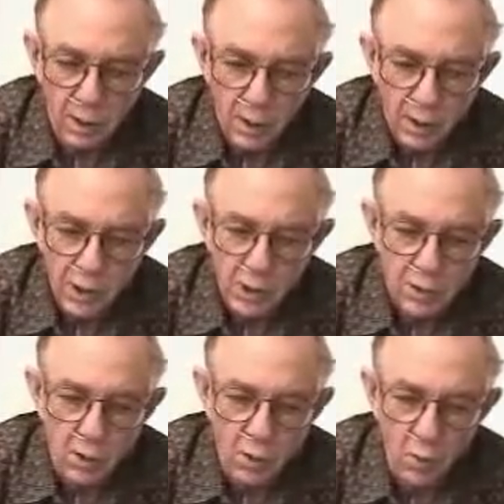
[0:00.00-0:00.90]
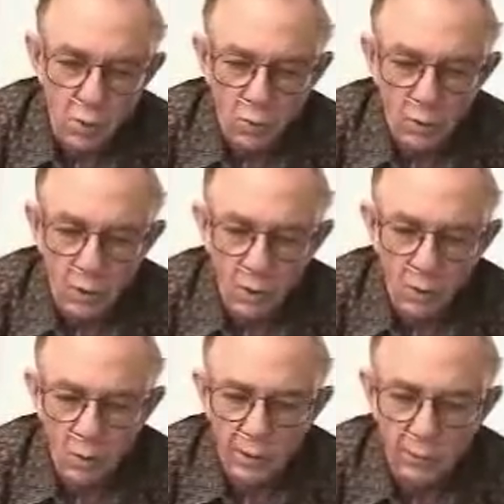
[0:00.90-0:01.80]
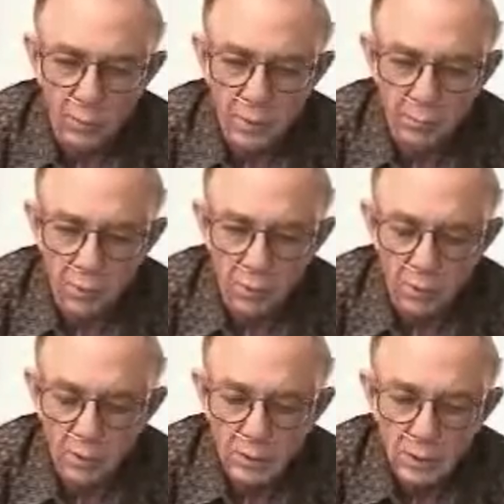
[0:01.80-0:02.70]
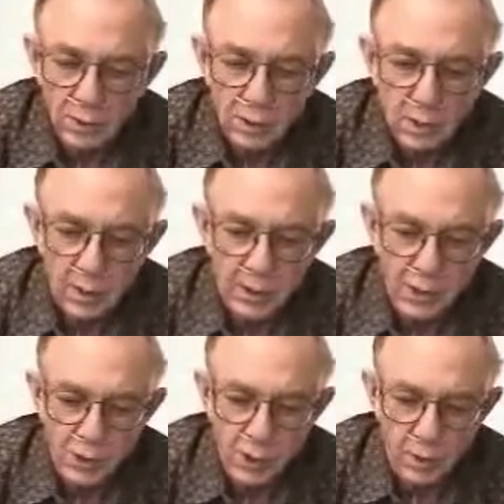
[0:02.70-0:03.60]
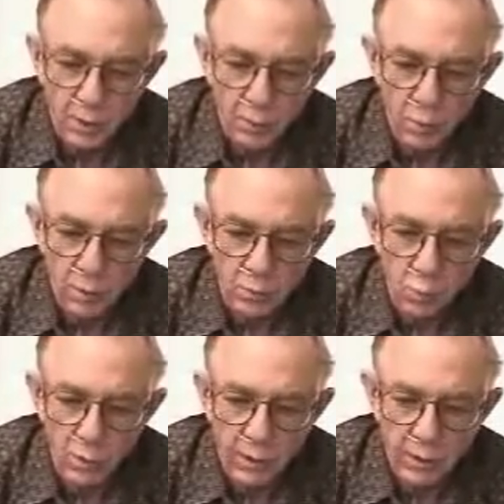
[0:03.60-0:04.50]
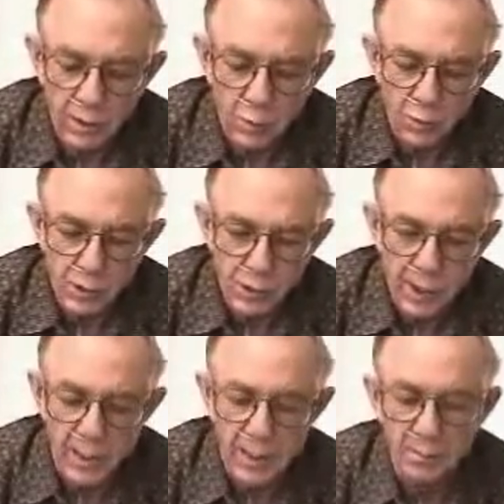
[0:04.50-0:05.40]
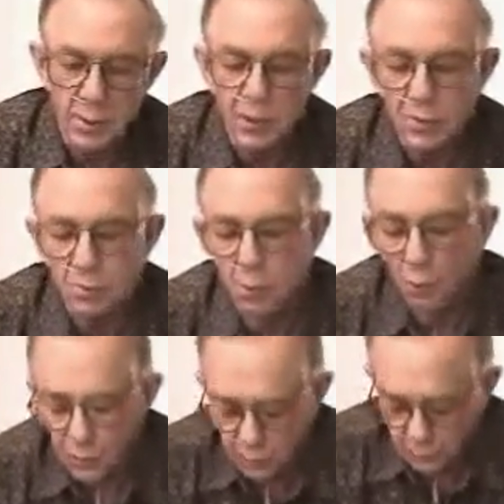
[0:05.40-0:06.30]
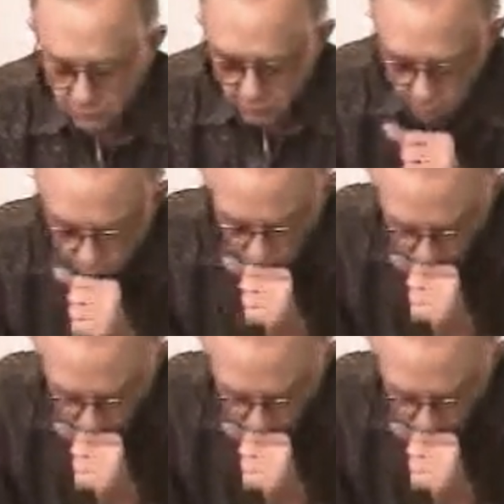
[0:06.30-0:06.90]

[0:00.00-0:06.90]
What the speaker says: psychiatric patients, mental patients, just low level people in general